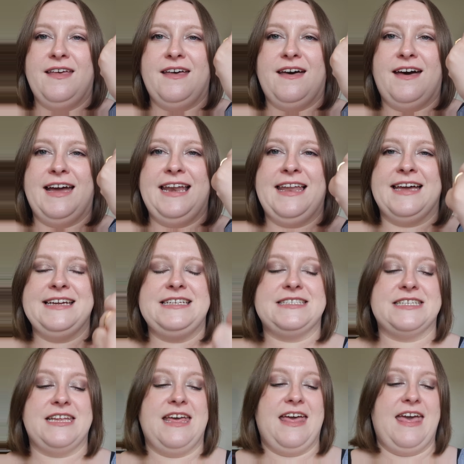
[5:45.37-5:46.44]

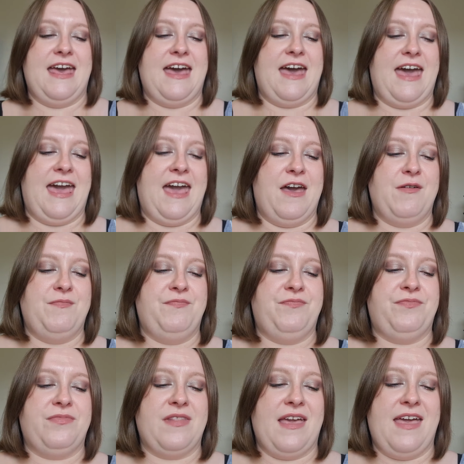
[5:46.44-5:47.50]
highlight.
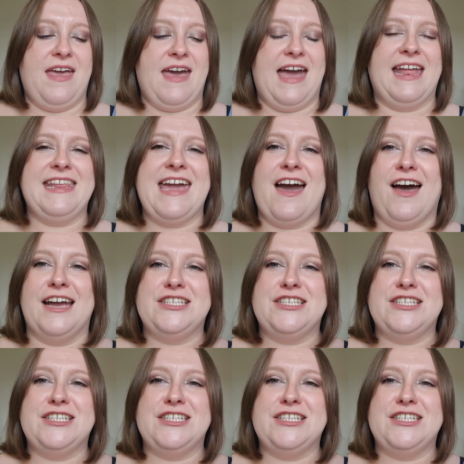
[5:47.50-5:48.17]
And yeah, I